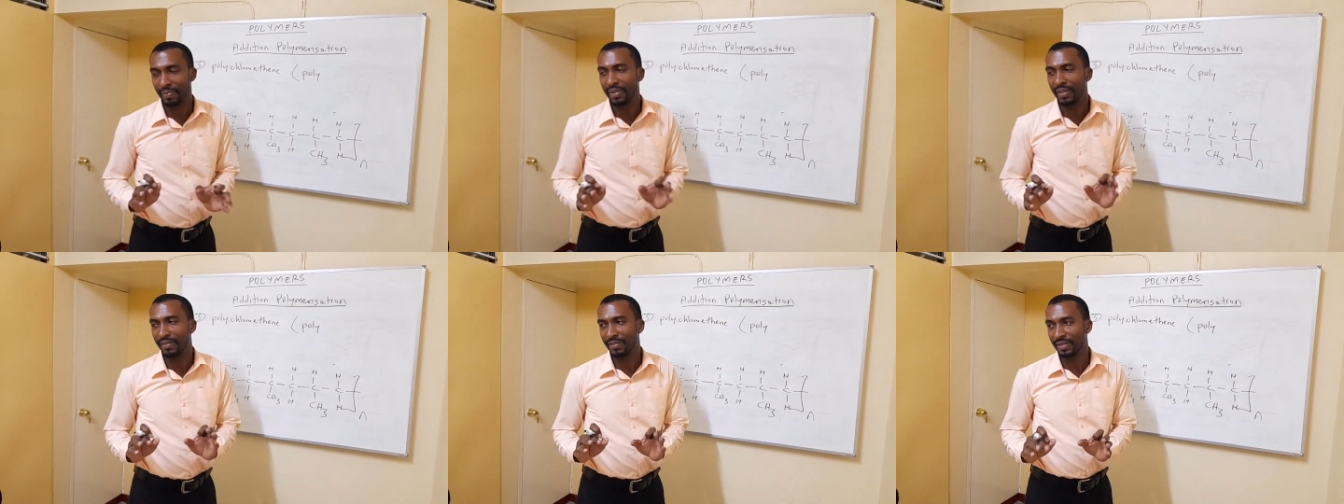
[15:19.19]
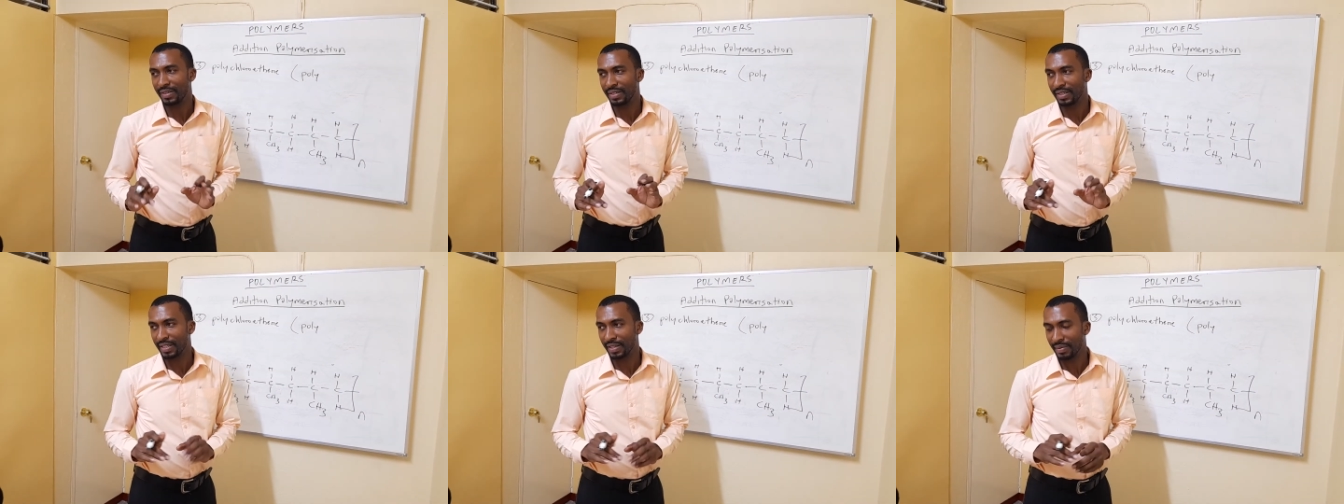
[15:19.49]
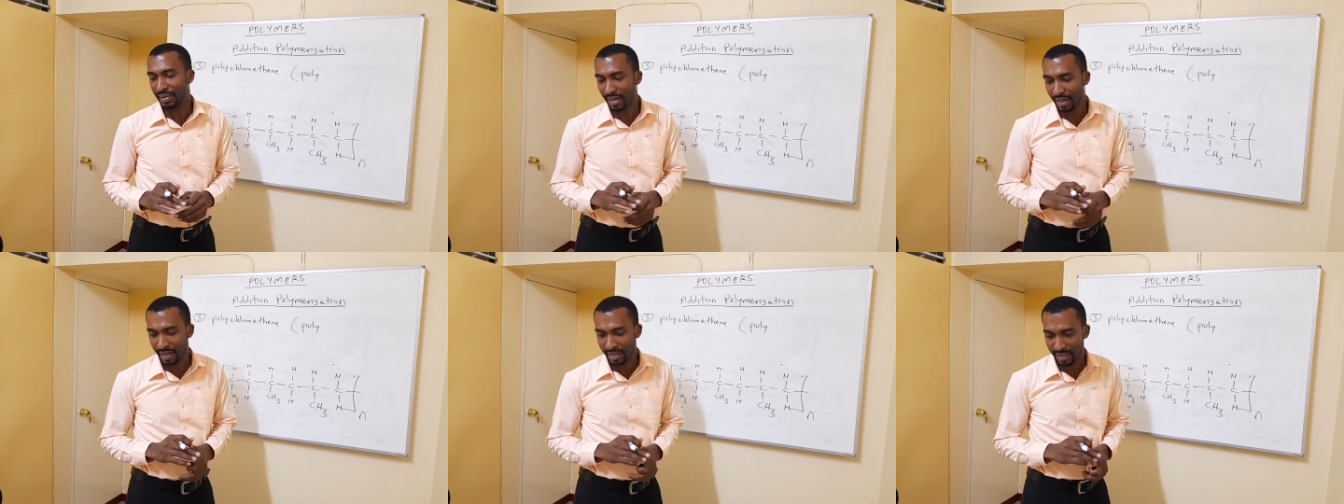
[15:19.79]

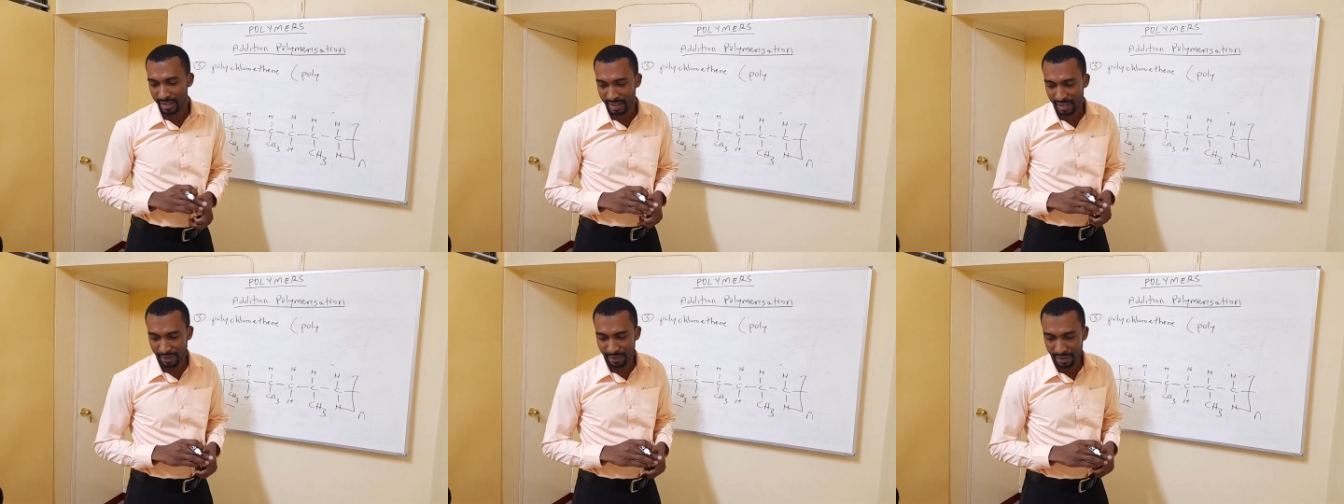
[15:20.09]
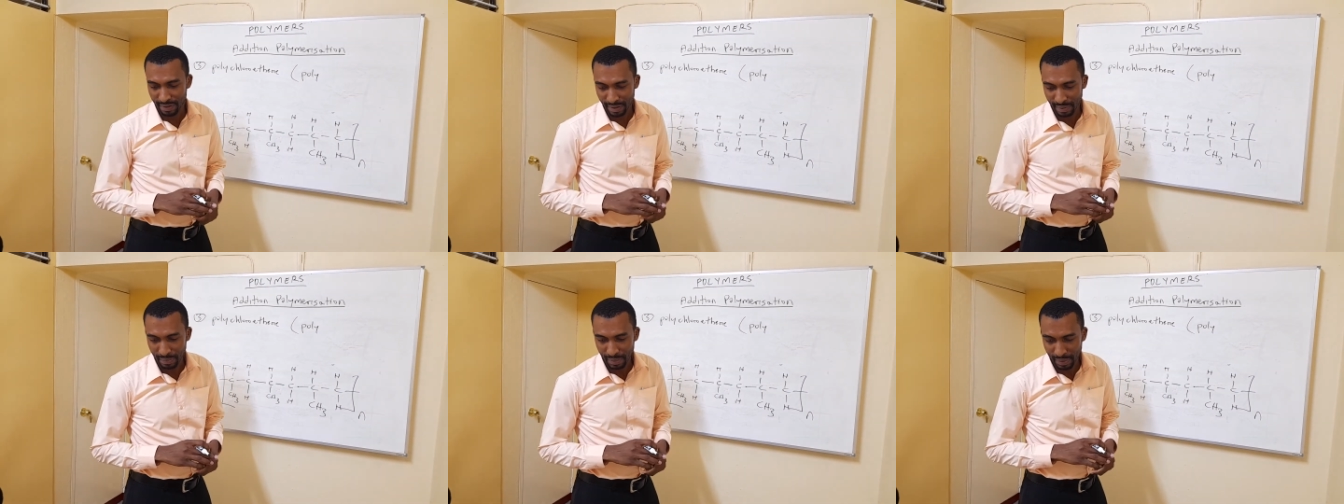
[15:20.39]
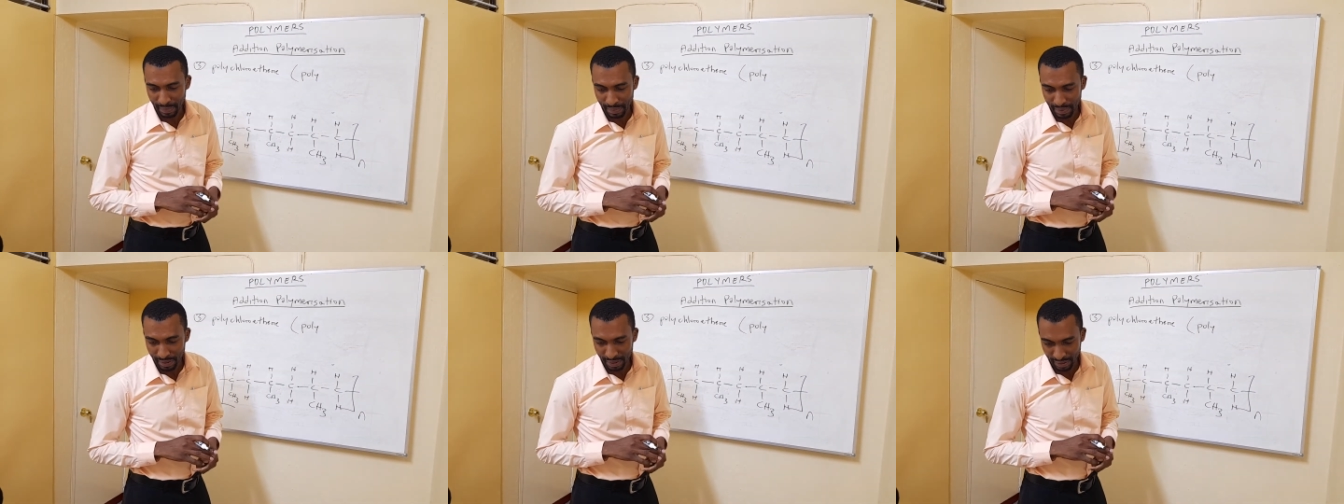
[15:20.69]
PVC because it's a very
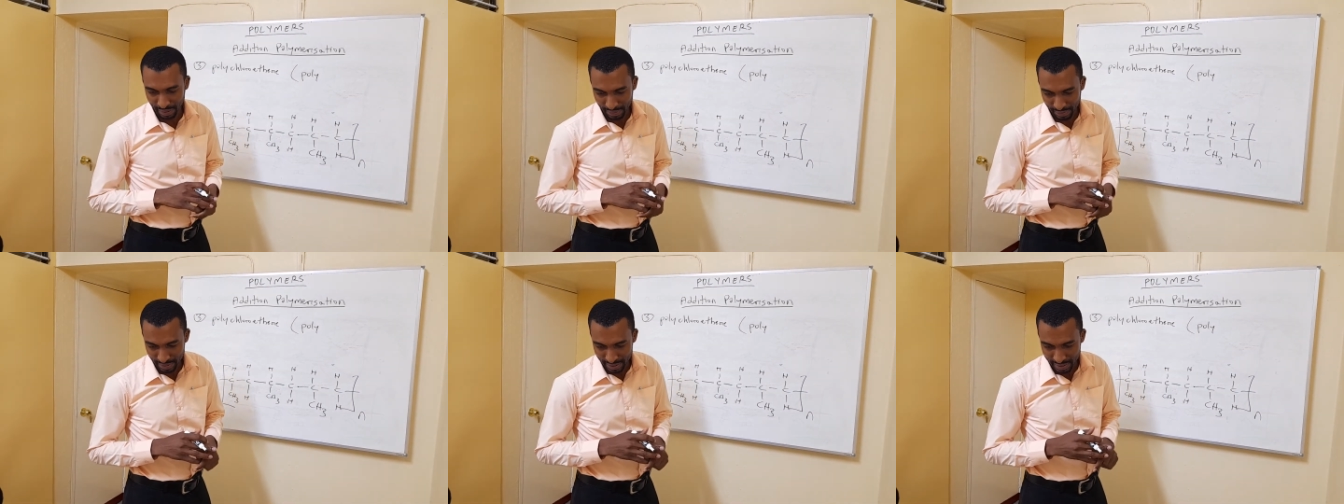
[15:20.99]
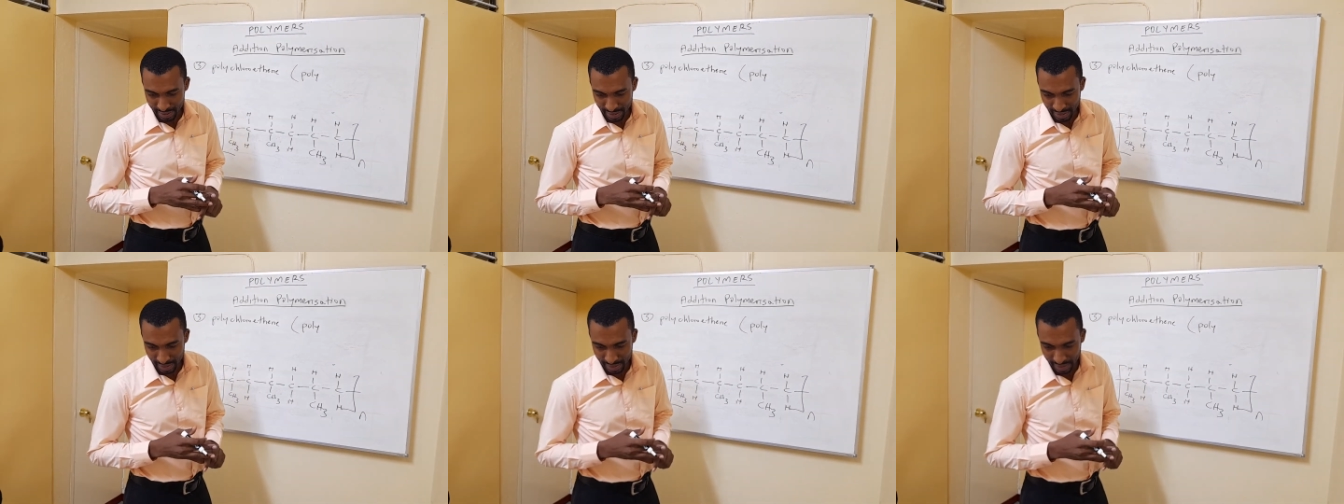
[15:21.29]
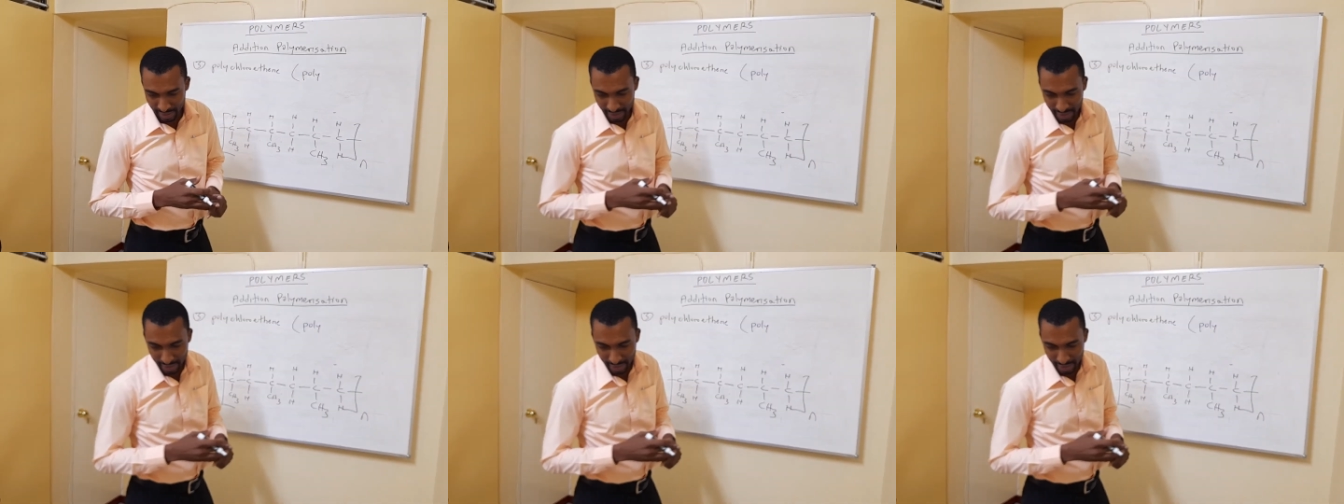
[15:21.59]
popular question in the